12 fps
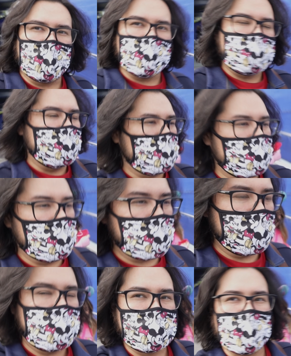That was so cool.
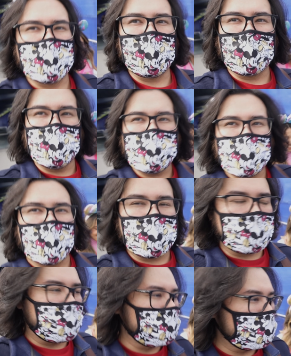We just got like a shout
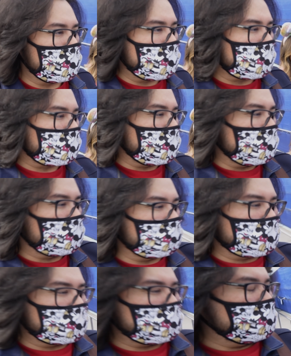out on the monorail. We got to